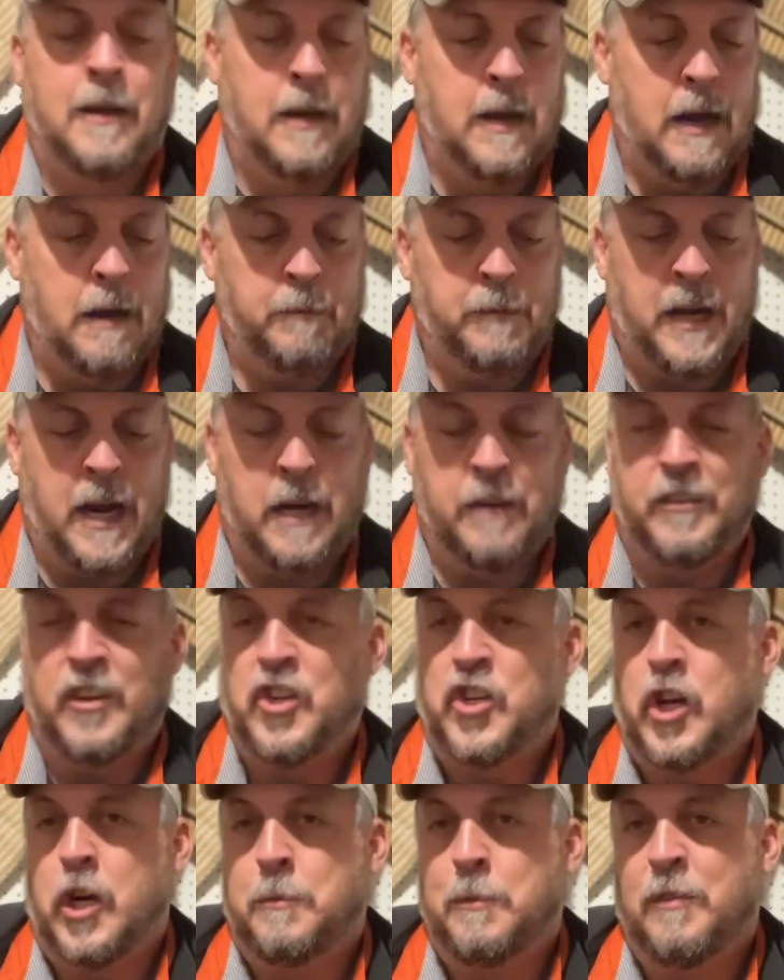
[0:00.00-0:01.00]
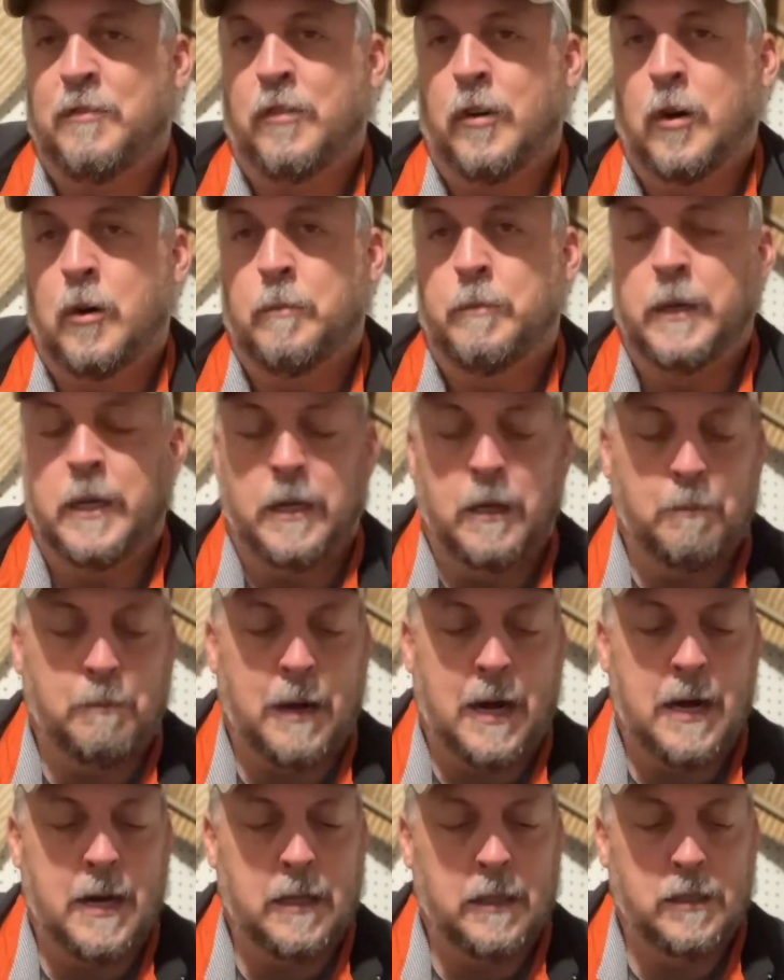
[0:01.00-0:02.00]
I'm kind of a germaphobe being a
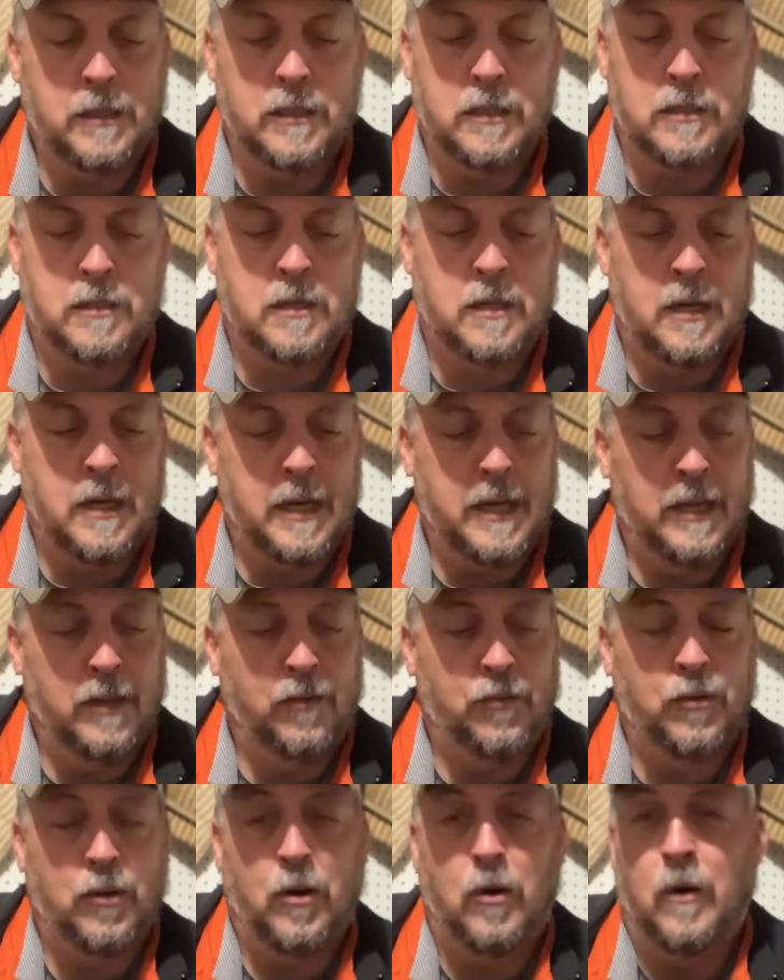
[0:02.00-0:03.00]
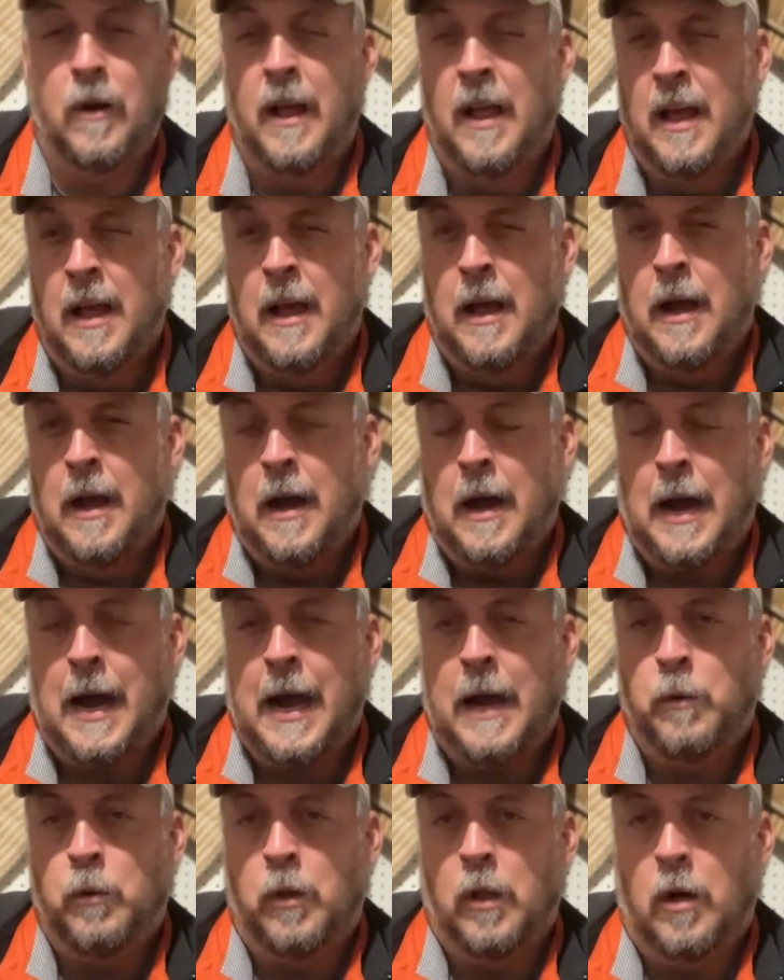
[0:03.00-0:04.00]
biologist, and so
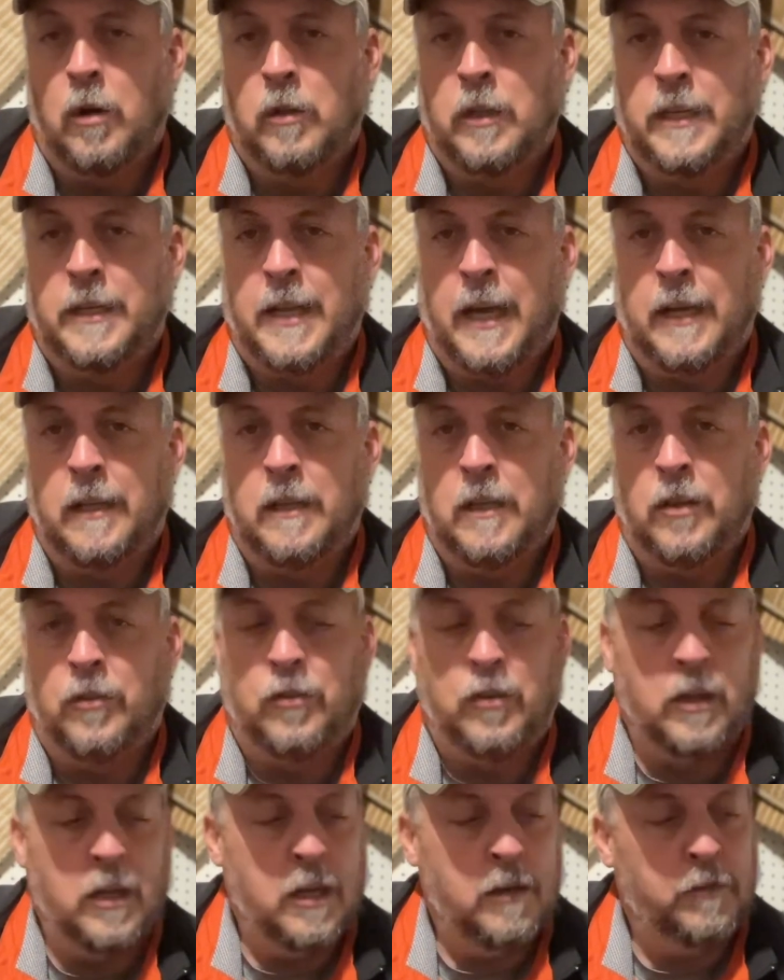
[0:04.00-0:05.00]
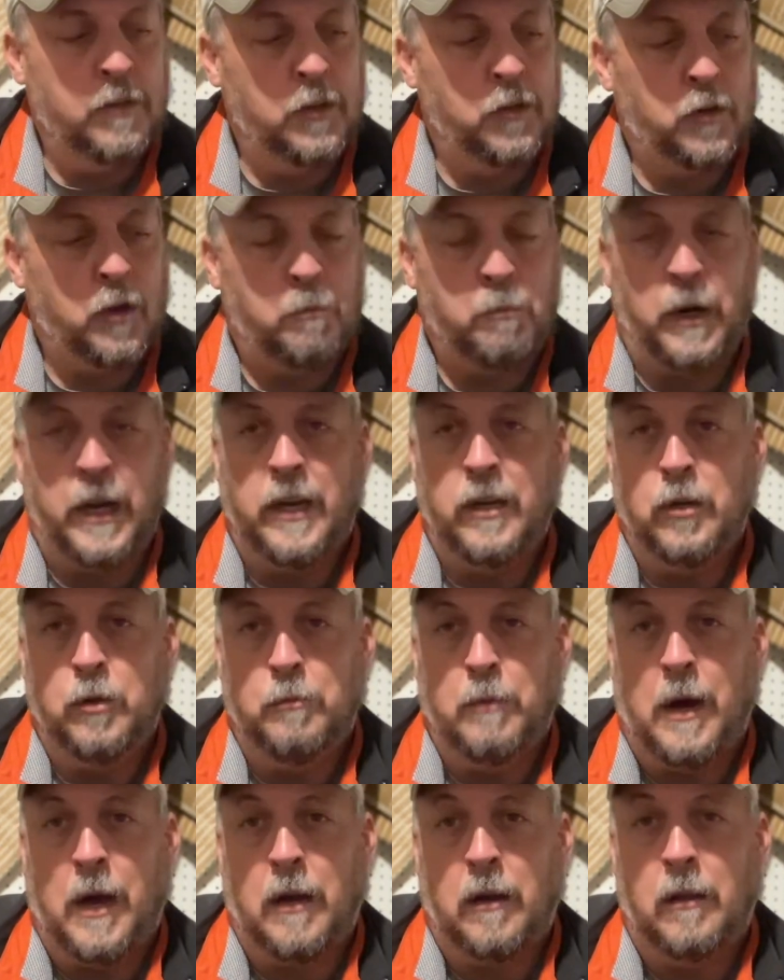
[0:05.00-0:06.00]
I will only take this if it's a brand new
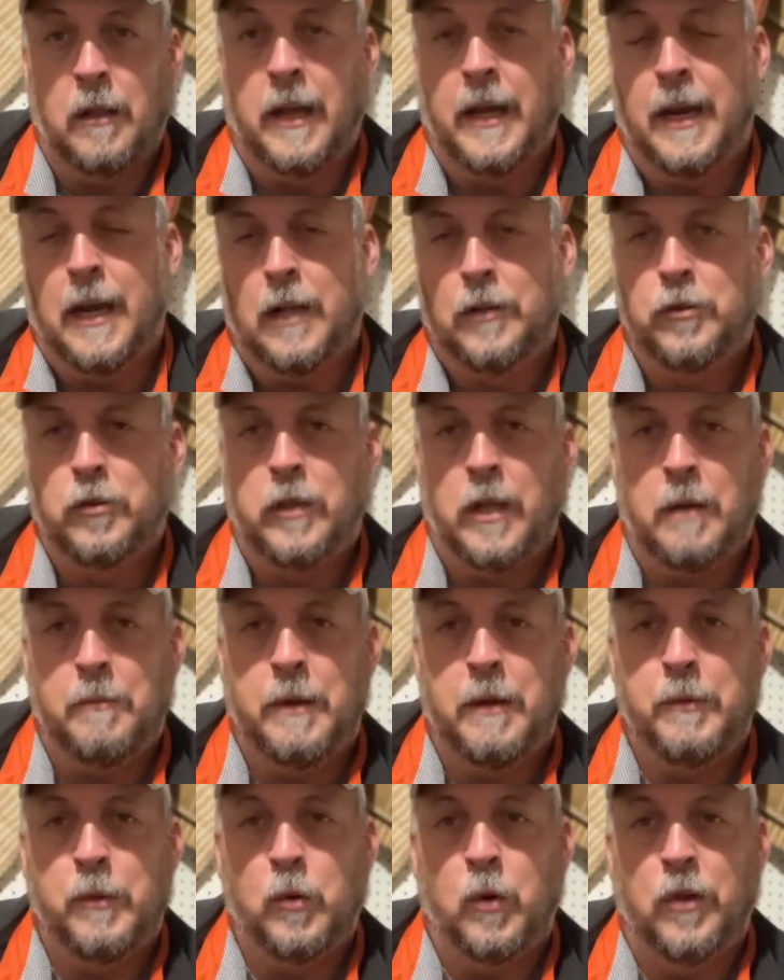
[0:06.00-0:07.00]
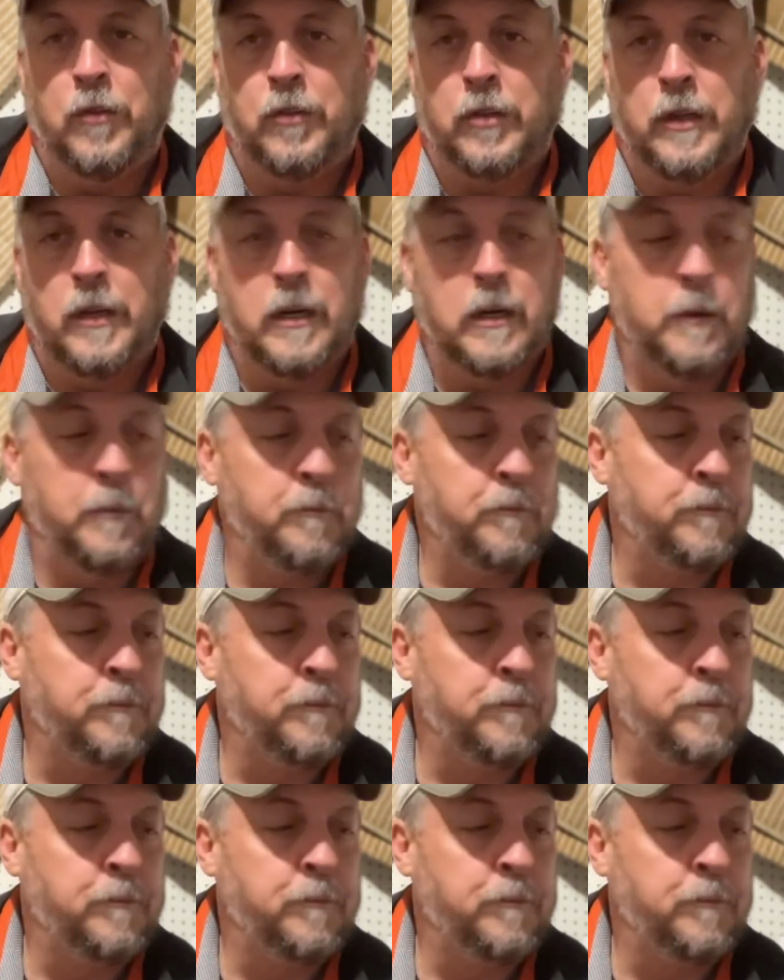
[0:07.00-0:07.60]
bottle, and I'll do that maybe once a year.